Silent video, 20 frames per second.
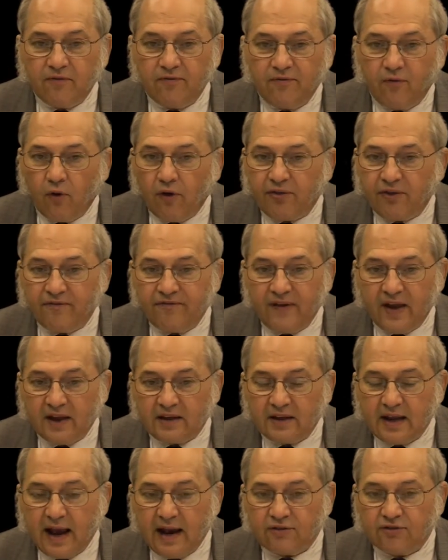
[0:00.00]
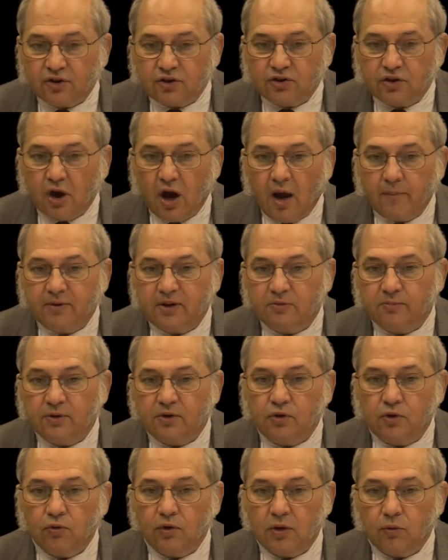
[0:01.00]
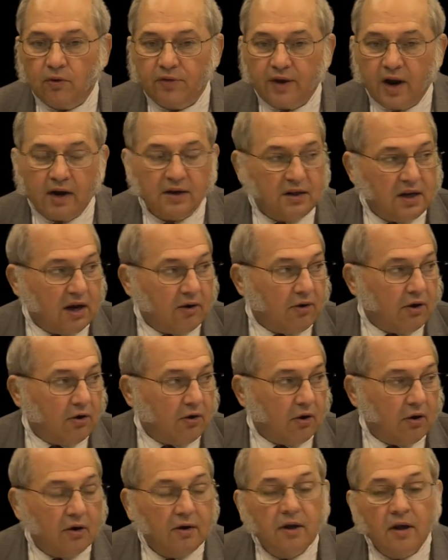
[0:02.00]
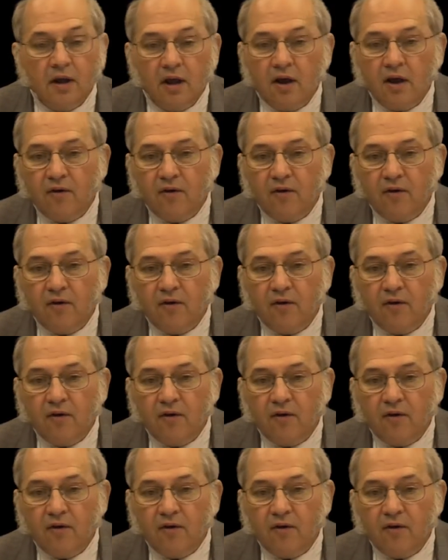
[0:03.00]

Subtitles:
for the fantastic job he's been doing with our dairy herd